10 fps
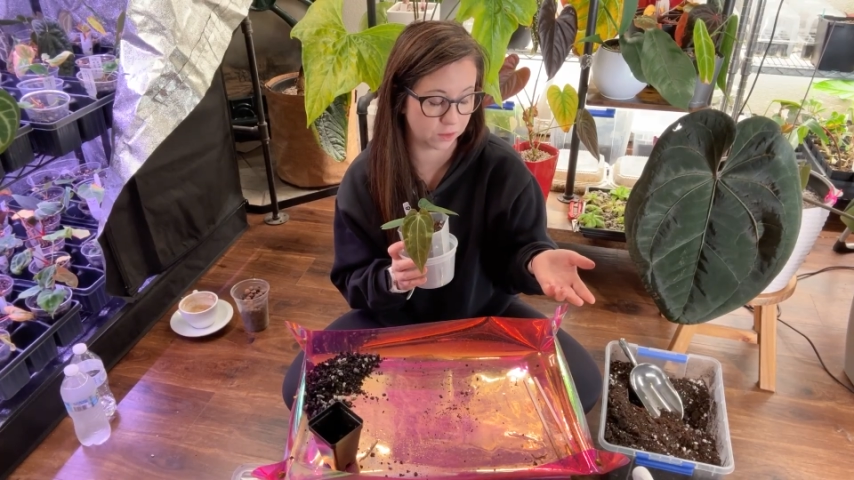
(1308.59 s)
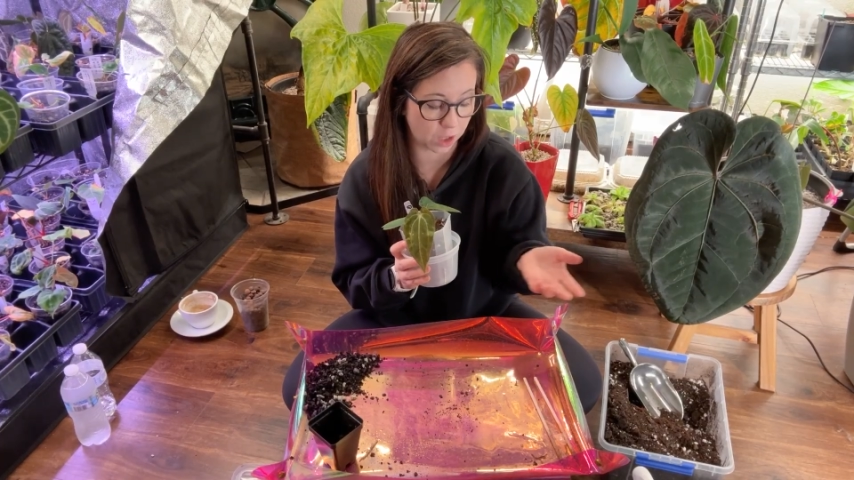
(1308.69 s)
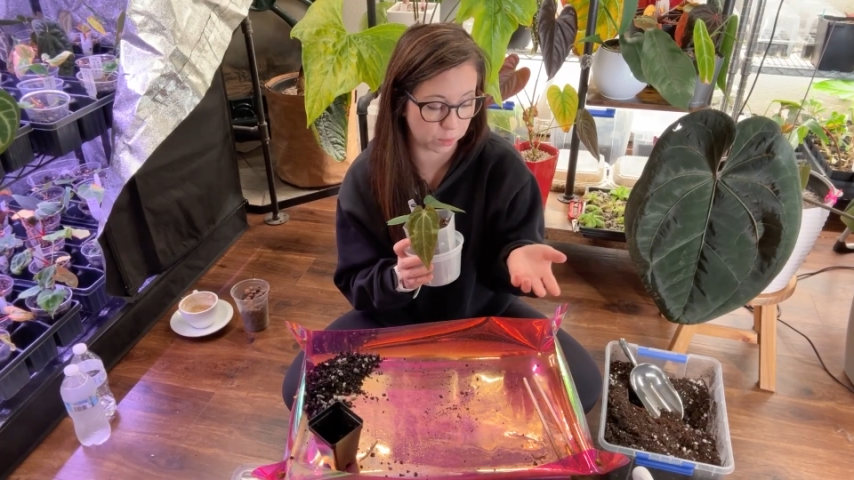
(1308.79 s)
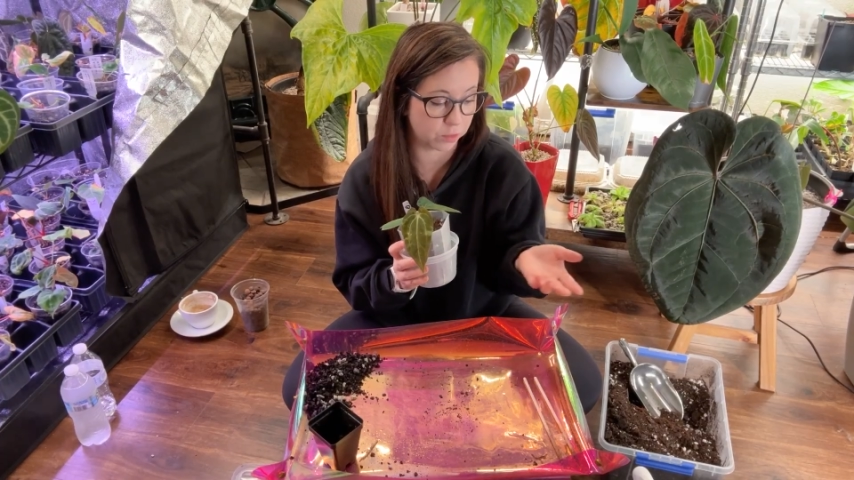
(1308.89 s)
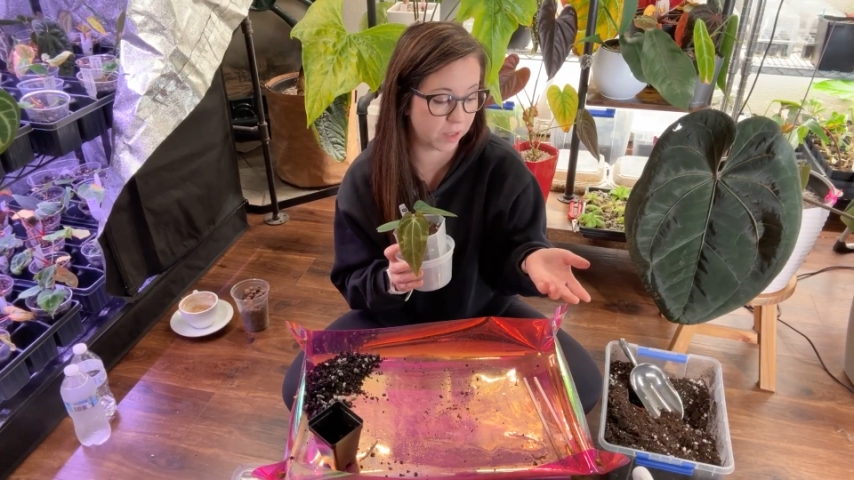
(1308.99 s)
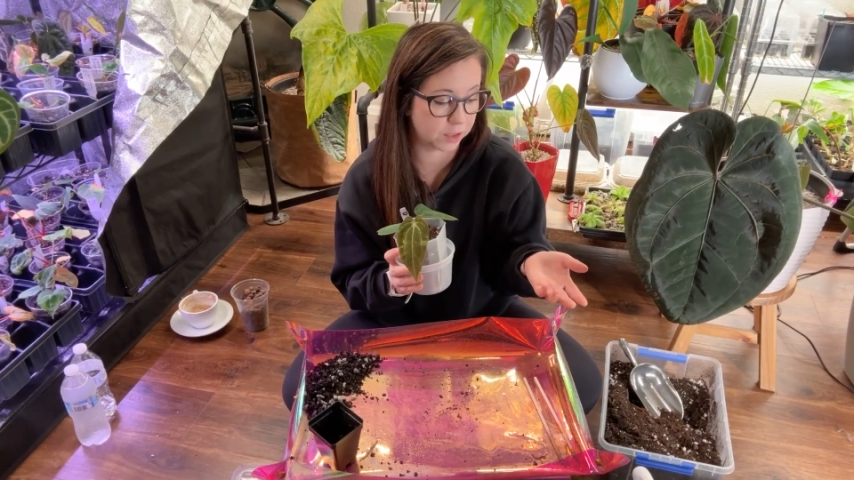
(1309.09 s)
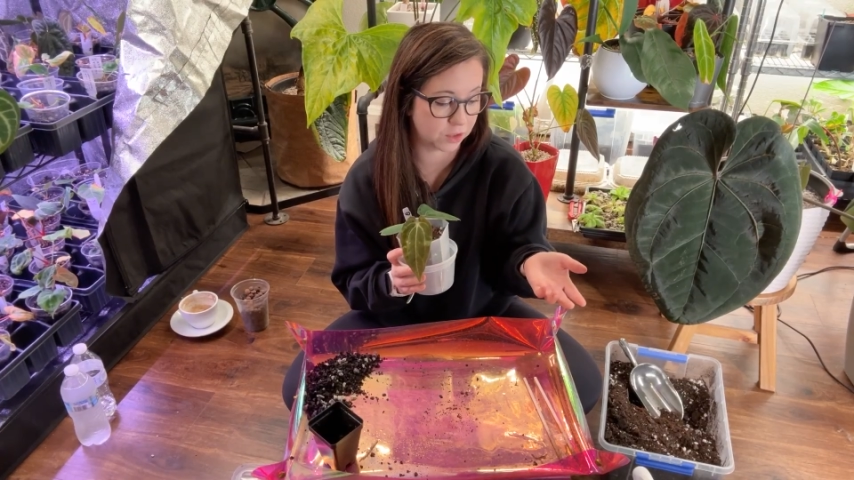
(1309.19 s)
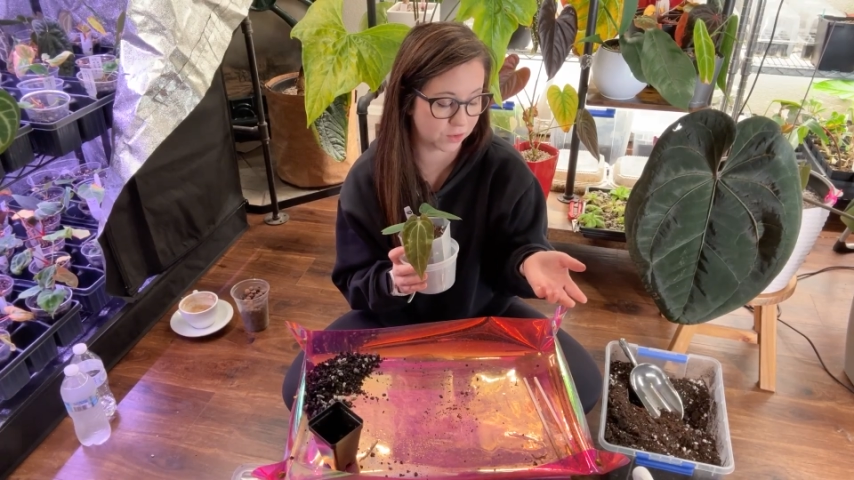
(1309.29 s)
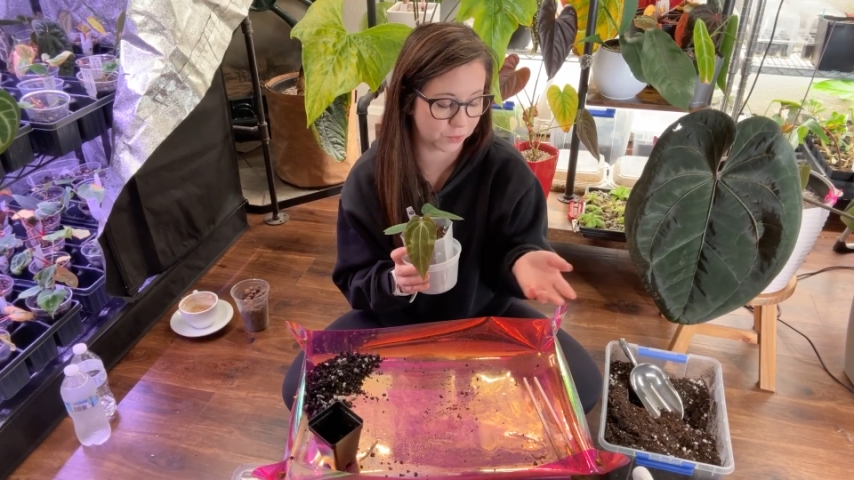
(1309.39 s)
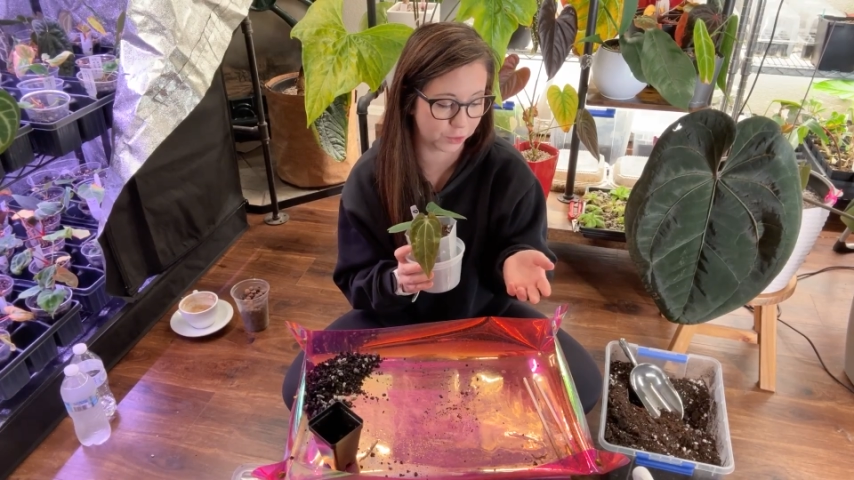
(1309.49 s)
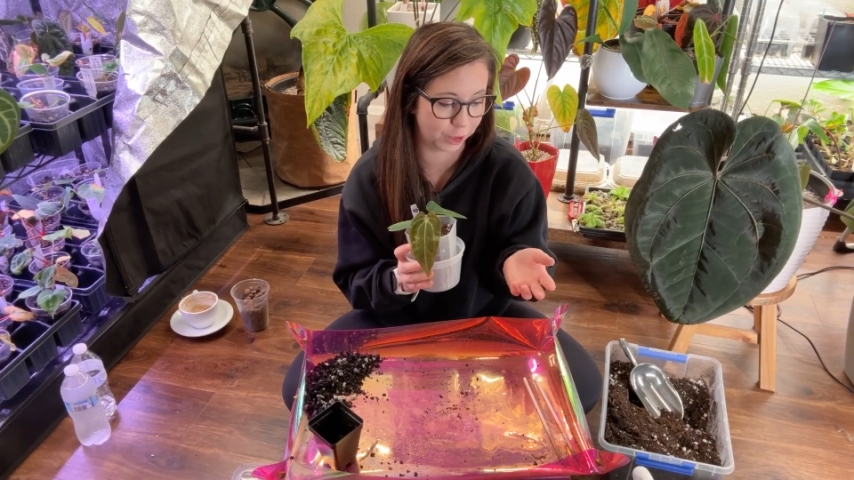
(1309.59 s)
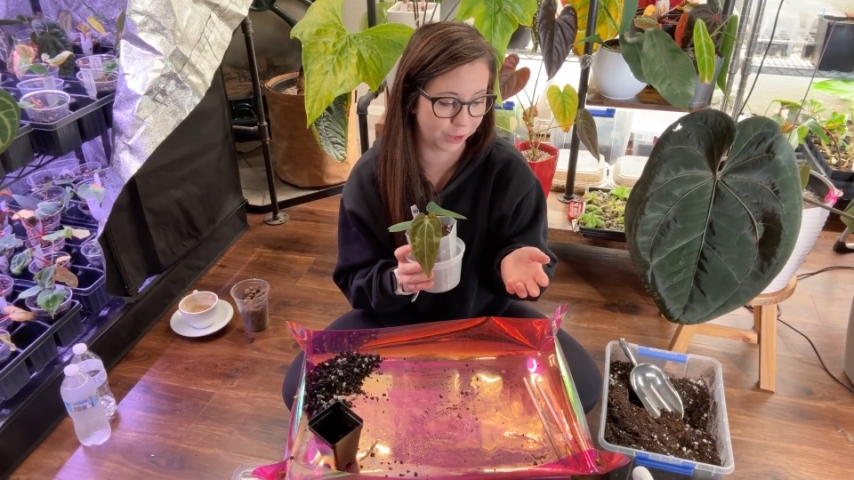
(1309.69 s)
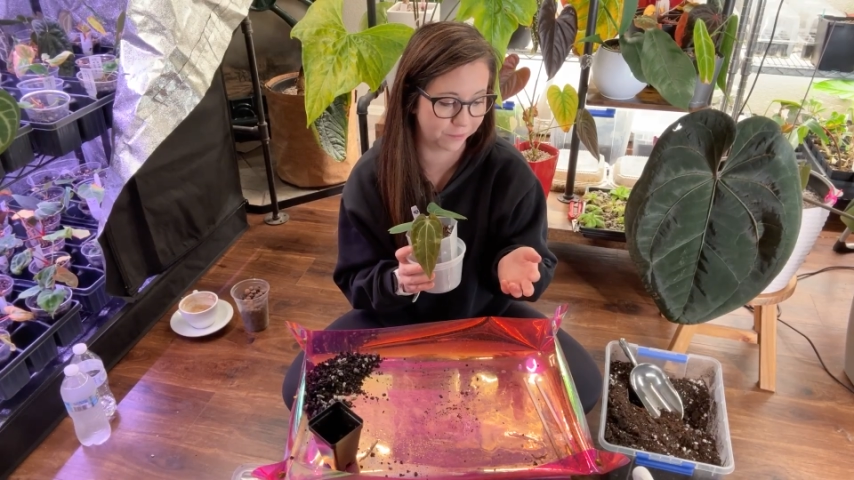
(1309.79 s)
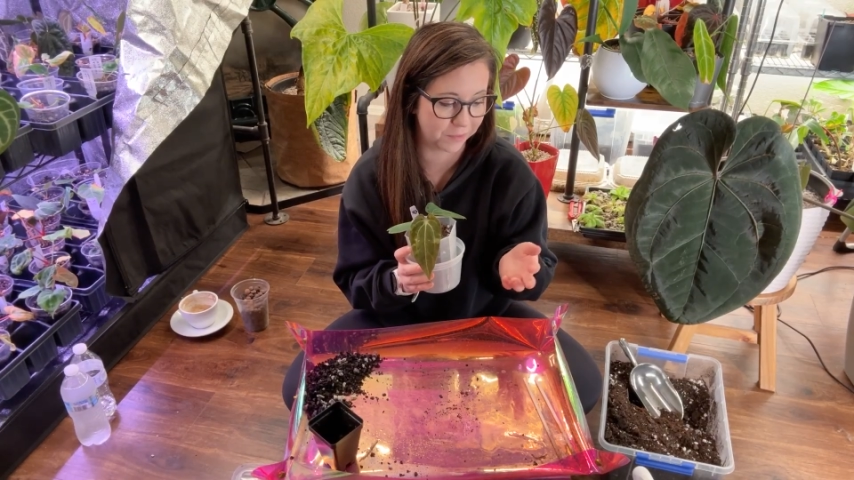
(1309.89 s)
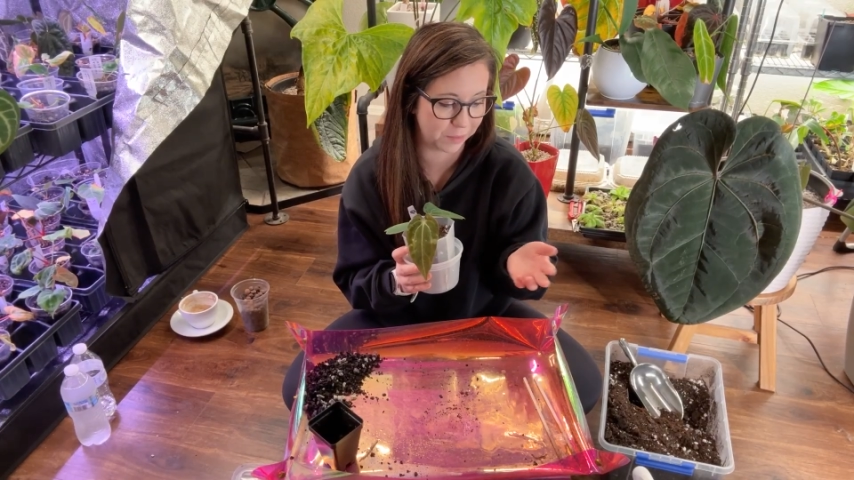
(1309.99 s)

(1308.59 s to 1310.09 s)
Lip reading: couple months or